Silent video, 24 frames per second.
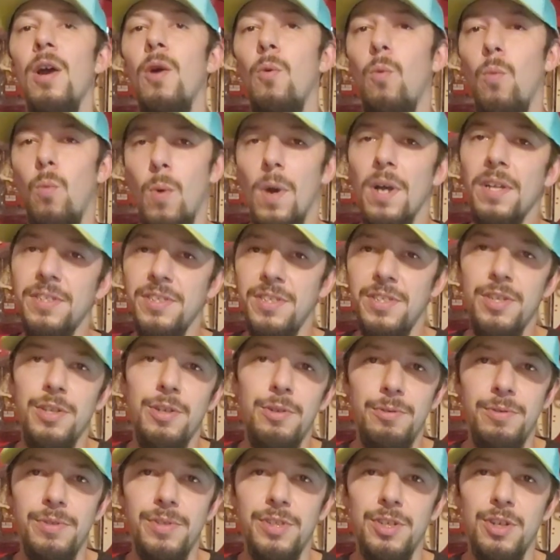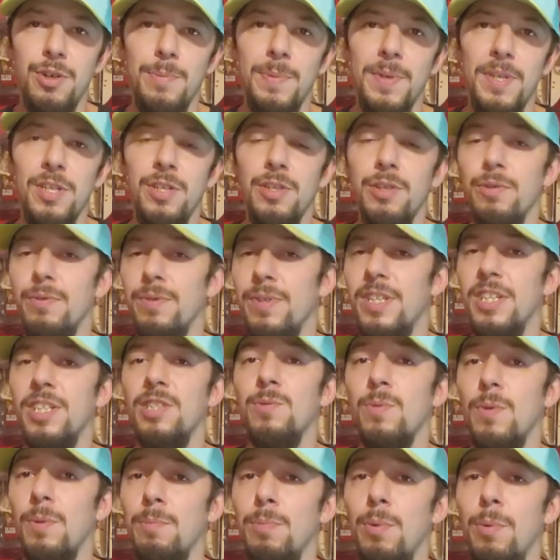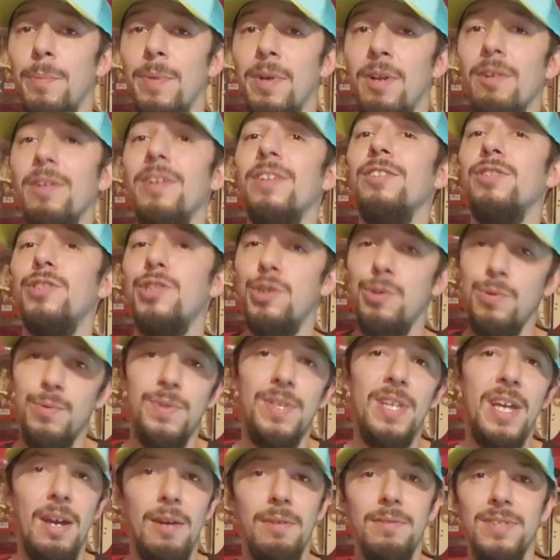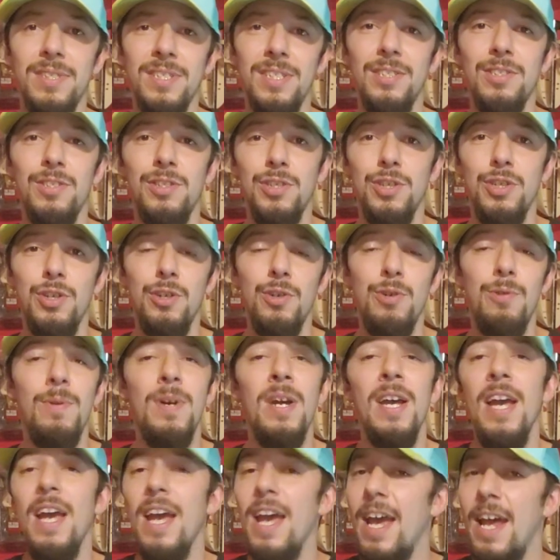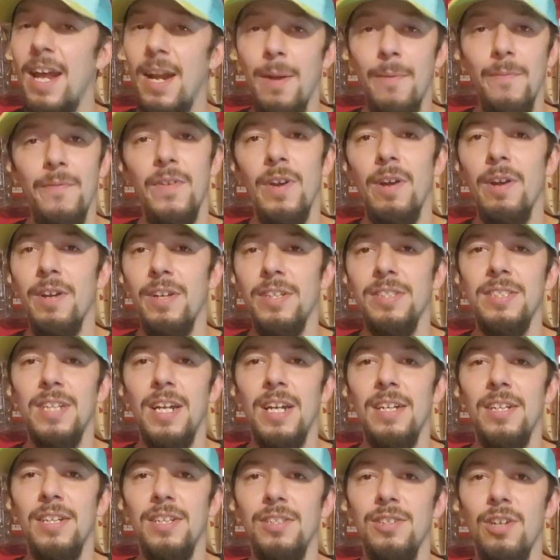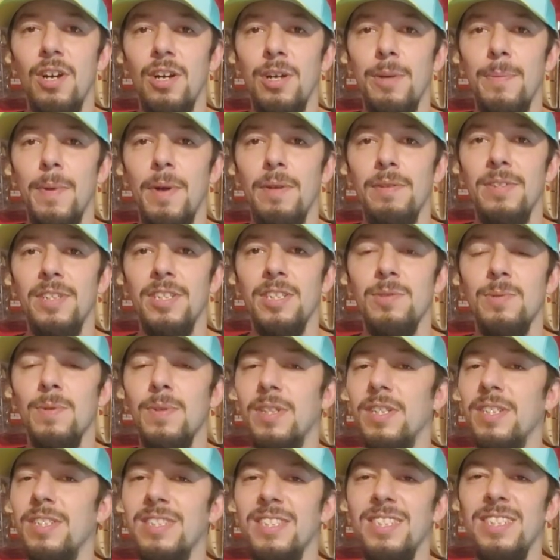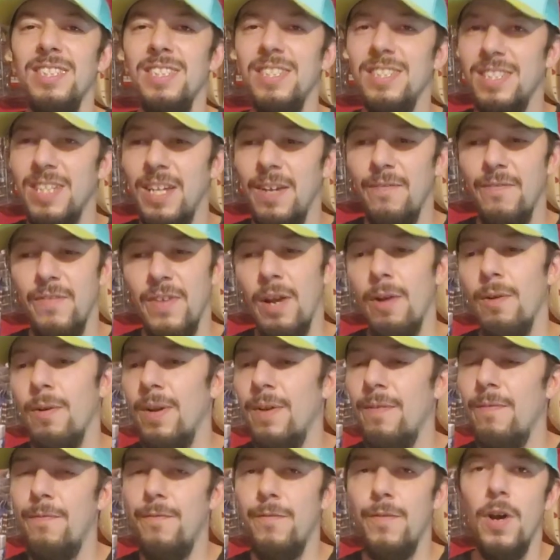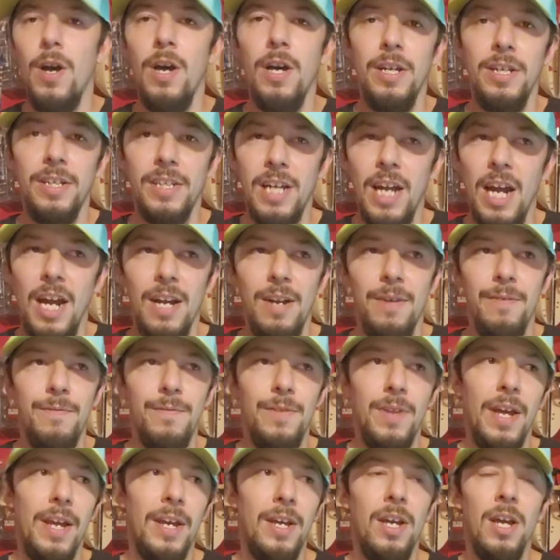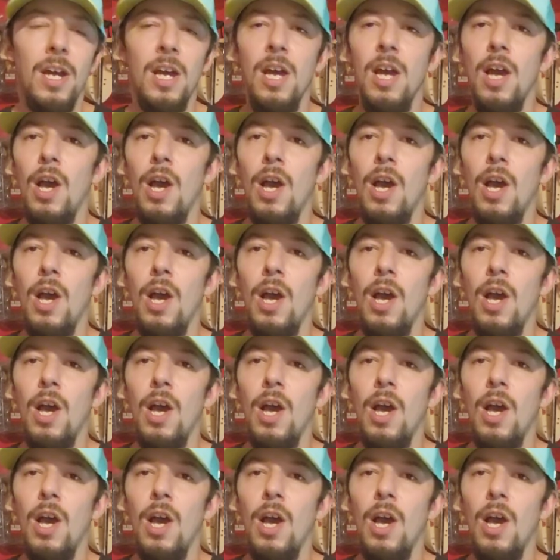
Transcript: What's New Scooby-Doo. This one premiered in 2002, and I'm very excited to talk about this one because this is a very fun kind of like